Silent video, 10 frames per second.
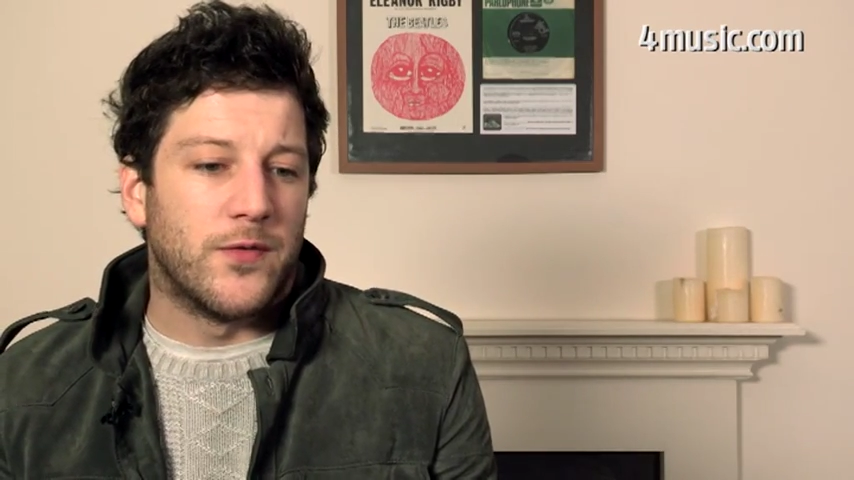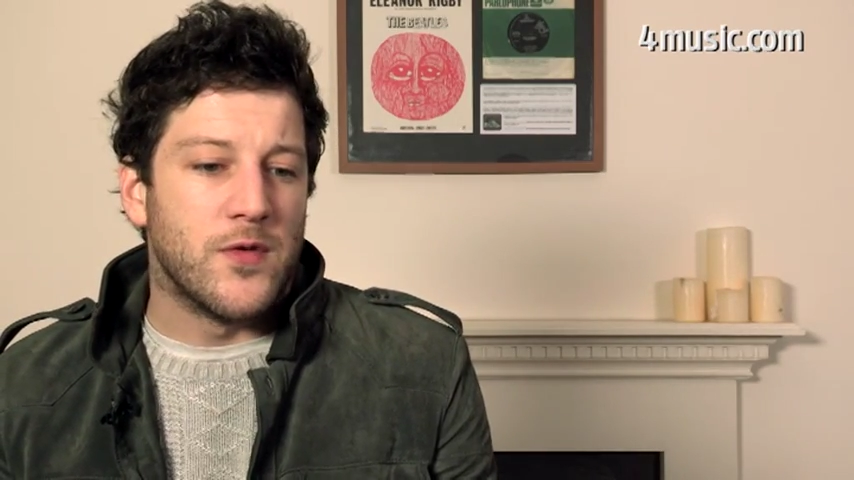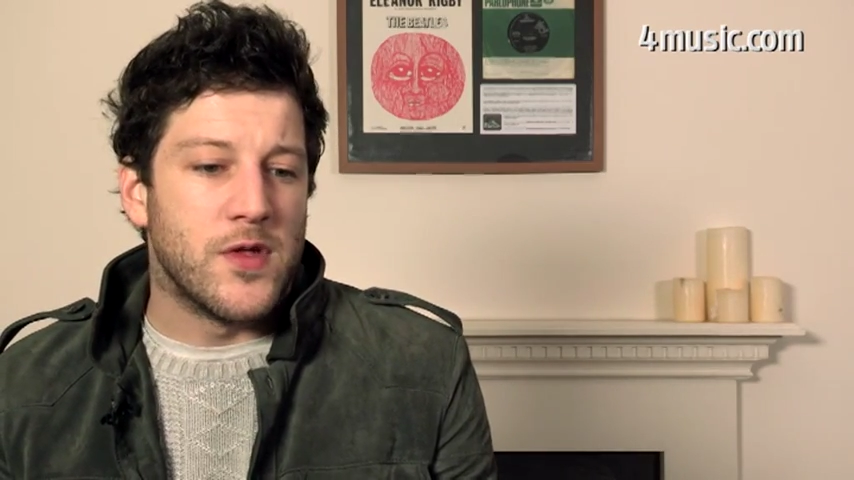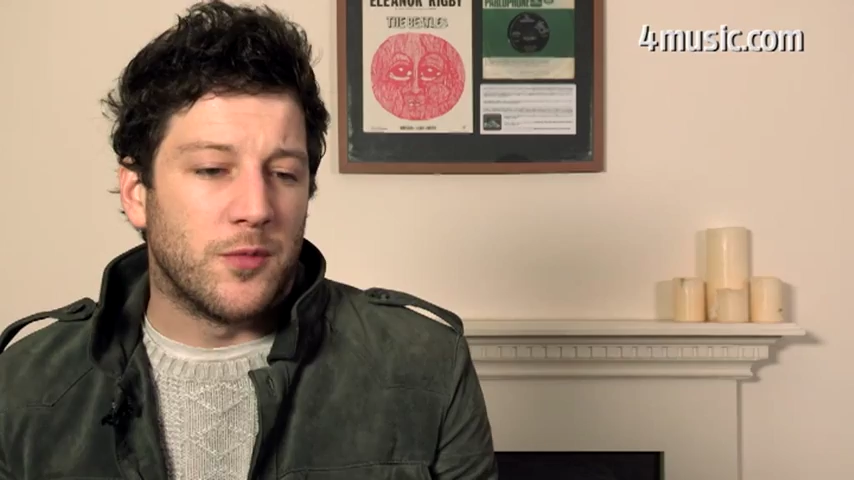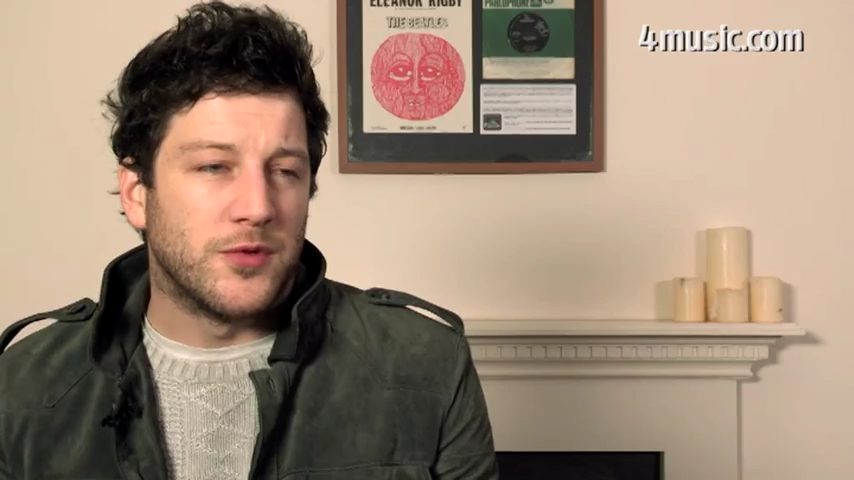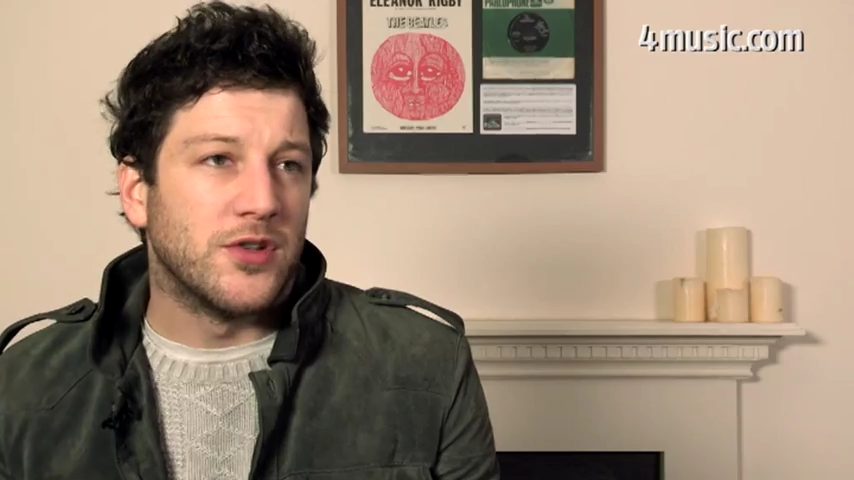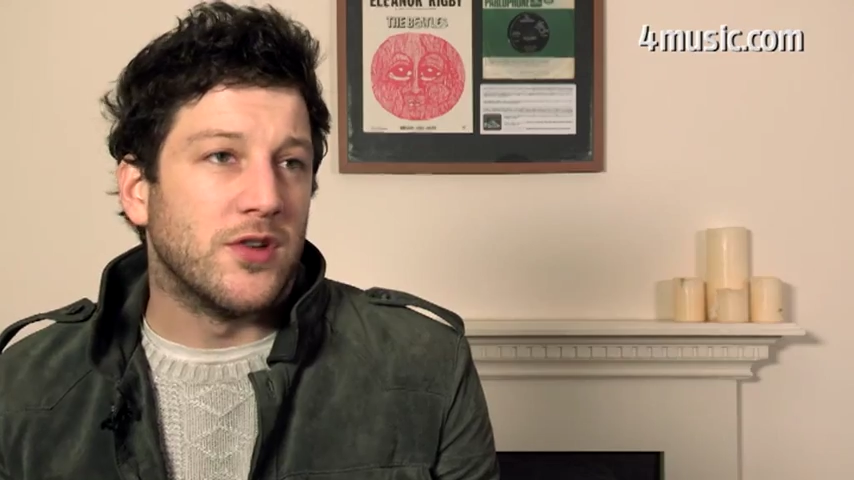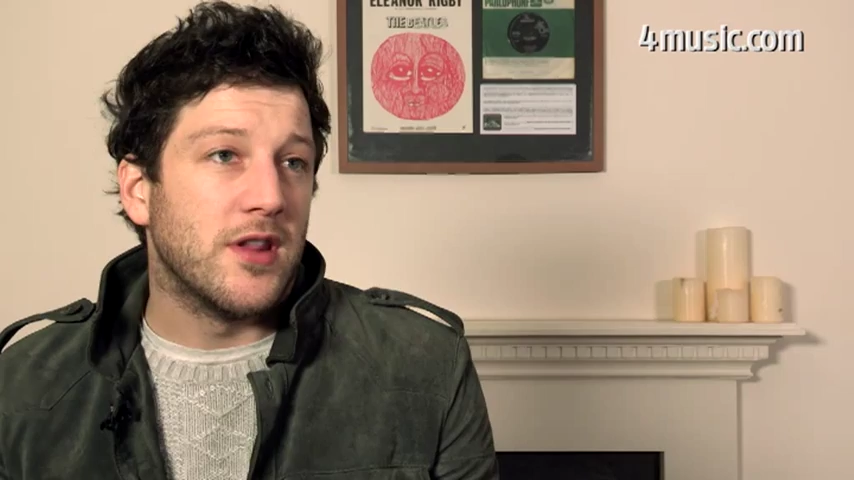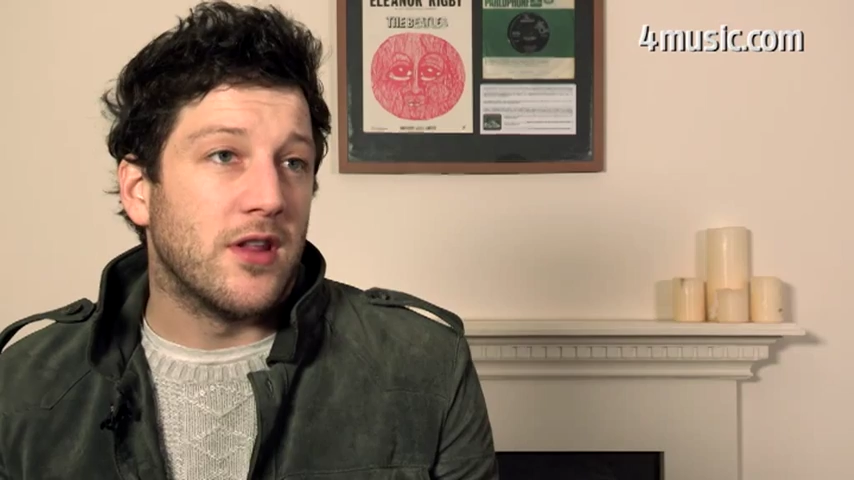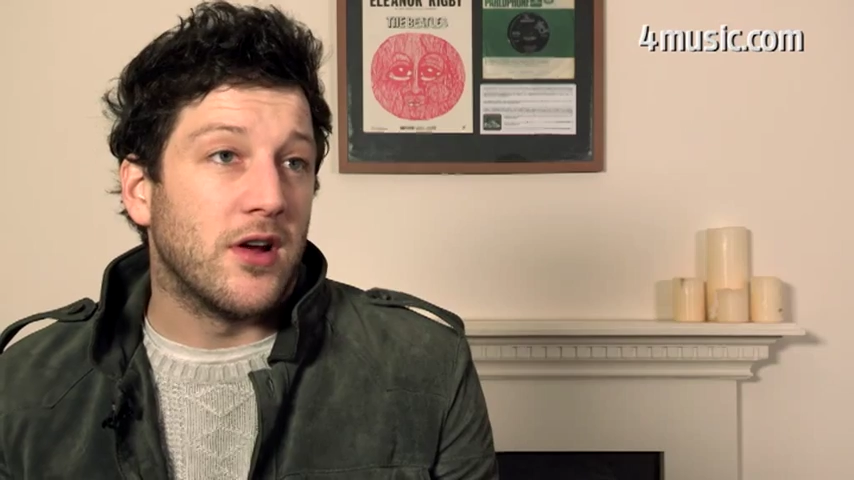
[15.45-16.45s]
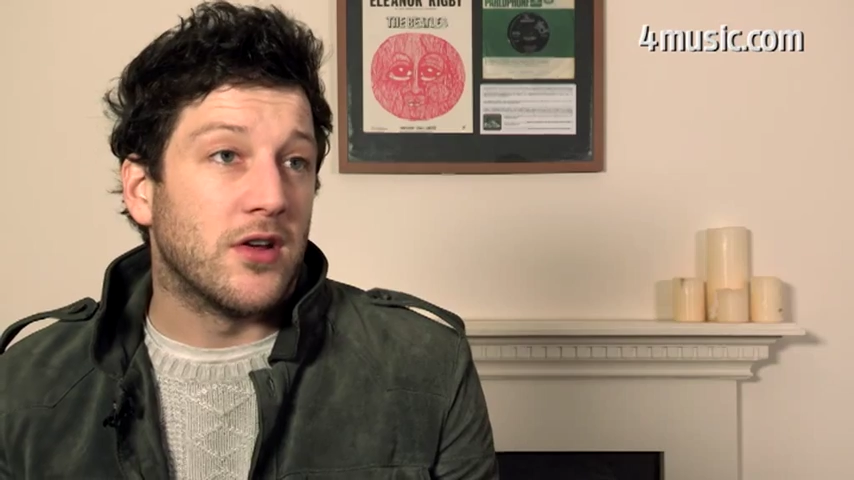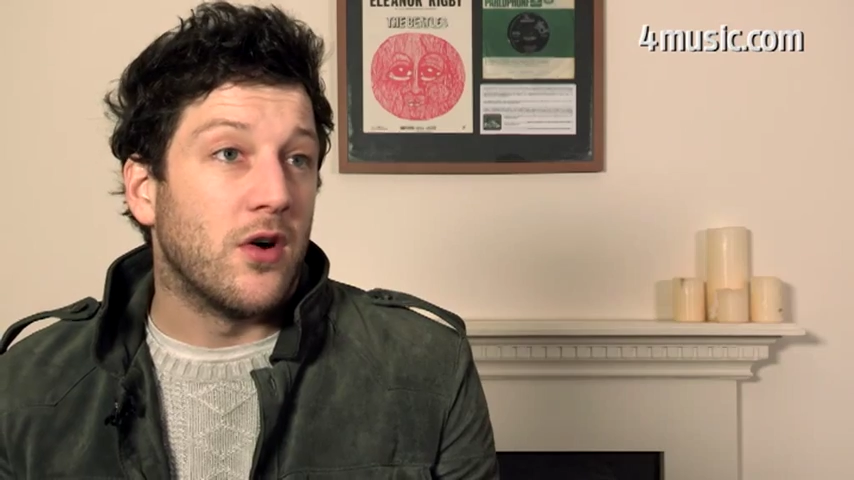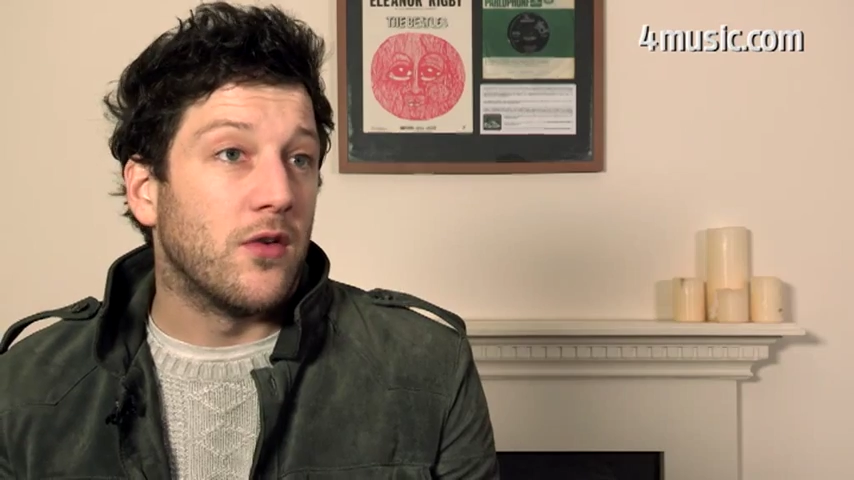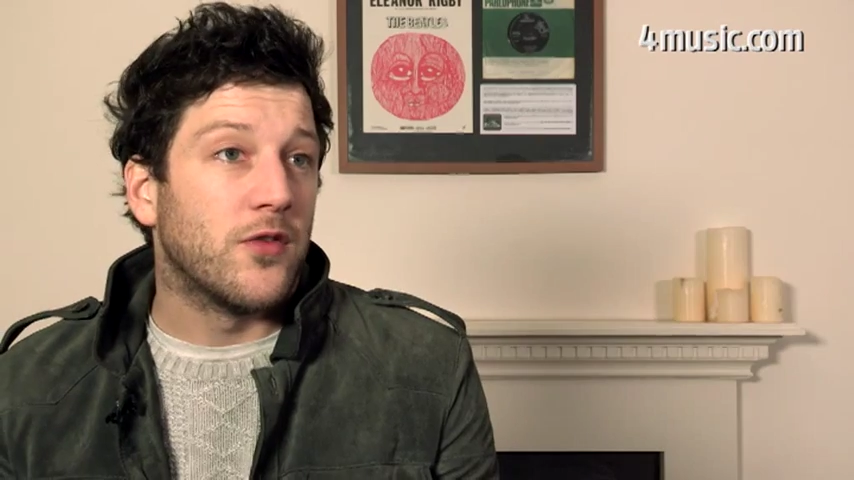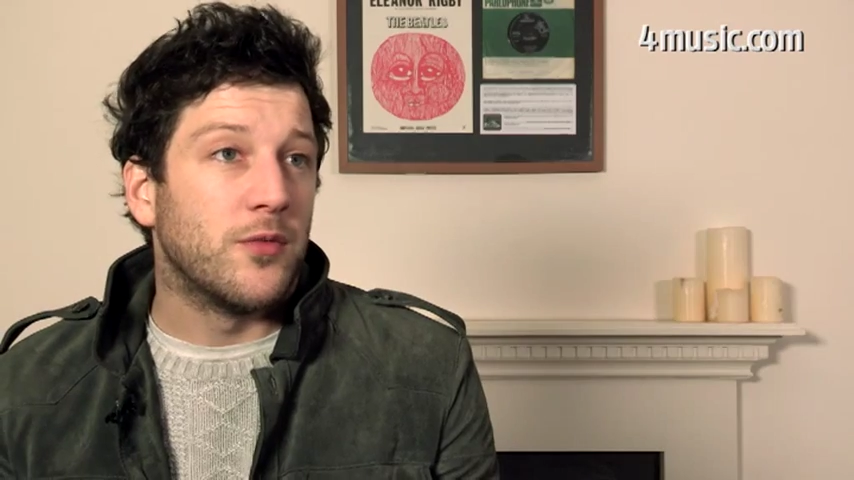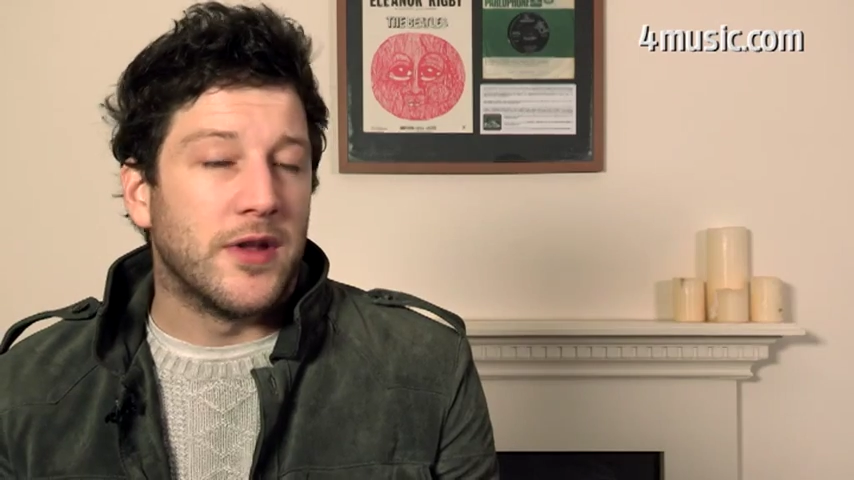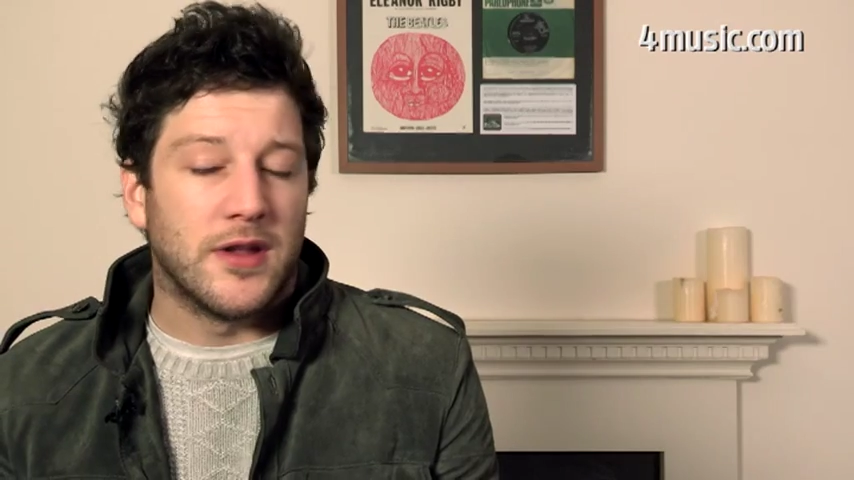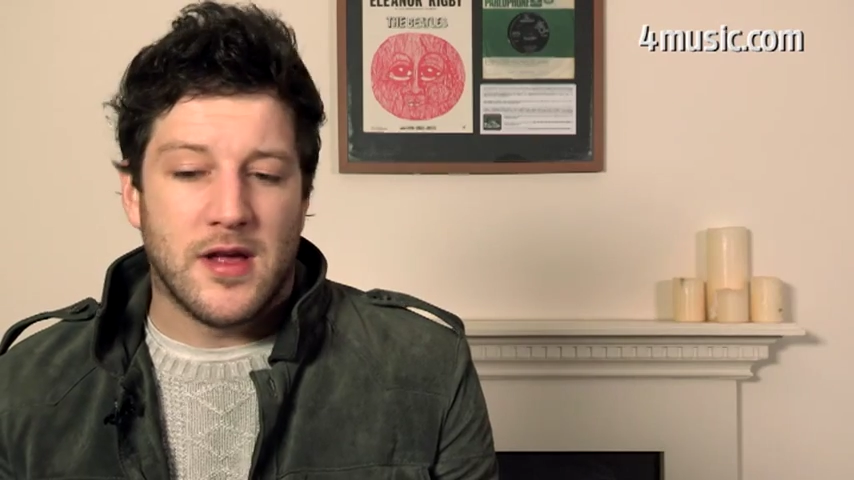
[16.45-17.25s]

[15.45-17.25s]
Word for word: the opportunity that I got from it